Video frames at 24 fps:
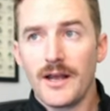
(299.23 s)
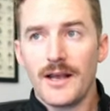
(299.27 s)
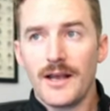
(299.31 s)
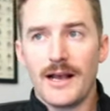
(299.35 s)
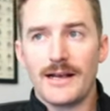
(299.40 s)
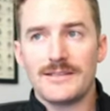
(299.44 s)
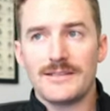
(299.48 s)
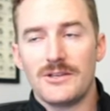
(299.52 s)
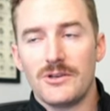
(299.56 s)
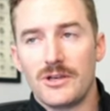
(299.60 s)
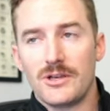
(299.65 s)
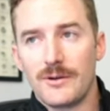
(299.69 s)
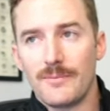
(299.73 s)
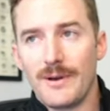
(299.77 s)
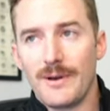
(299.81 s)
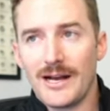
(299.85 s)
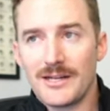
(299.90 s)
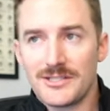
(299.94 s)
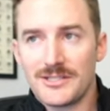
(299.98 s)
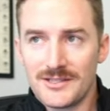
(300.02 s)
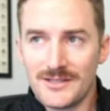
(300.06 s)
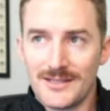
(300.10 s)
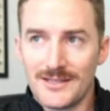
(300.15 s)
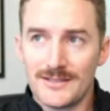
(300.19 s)
As you can
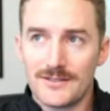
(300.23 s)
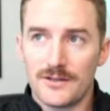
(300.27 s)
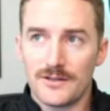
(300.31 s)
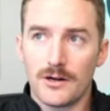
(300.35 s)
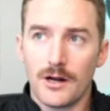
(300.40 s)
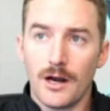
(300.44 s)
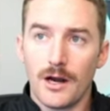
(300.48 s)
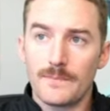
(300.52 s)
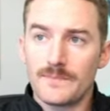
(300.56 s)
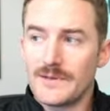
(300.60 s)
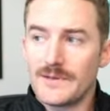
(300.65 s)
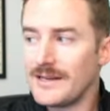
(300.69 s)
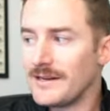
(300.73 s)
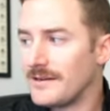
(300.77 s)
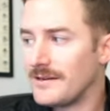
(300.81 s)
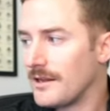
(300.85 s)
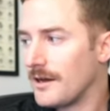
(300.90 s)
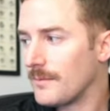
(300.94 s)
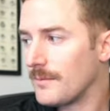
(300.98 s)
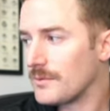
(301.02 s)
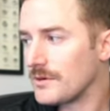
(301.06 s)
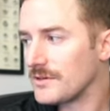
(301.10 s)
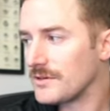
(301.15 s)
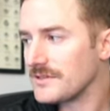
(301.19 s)
imagine, these are updated
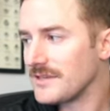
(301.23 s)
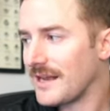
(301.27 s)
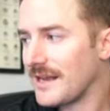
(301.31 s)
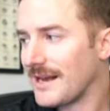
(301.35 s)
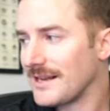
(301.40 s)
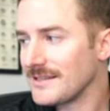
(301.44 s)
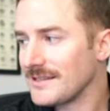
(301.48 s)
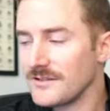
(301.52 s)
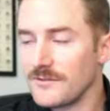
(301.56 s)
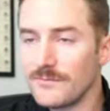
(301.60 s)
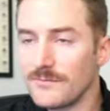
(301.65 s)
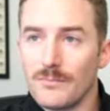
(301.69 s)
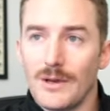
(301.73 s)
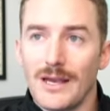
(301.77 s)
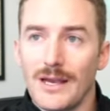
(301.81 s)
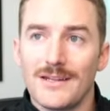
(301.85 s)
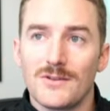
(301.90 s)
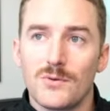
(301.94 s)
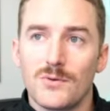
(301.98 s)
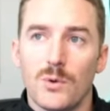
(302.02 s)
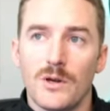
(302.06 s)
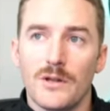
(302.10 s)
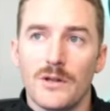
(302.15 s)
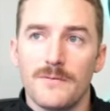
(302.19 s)
numbers as of May
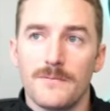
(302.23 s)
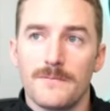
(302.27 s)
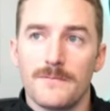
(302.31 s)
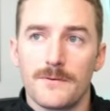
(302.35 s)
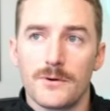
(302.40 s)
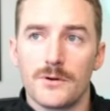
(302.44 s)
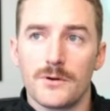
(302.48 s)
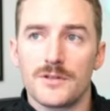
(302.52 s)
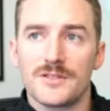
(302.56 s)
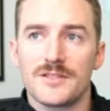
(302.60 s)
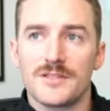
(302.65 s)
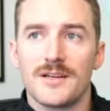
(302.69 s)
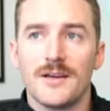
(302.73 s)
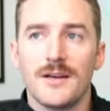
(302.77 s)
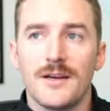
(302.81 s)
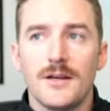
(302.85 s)
21st.